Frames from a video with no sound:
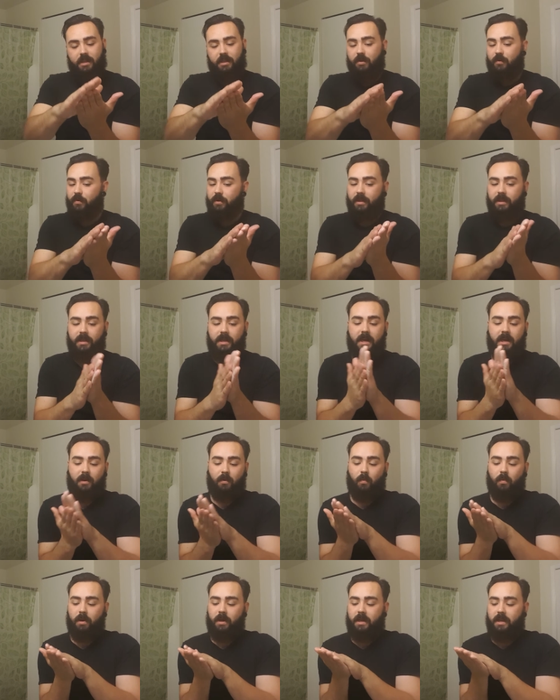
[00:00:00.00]
You really got to
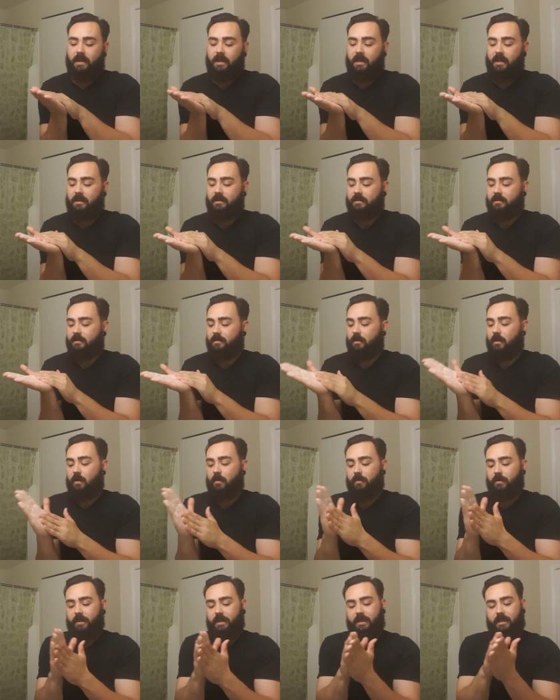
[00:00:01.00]
work it in
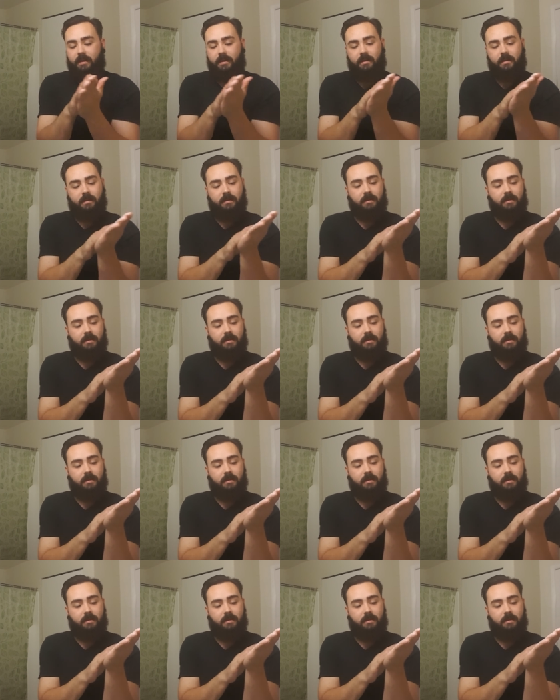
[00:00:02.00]
slowly.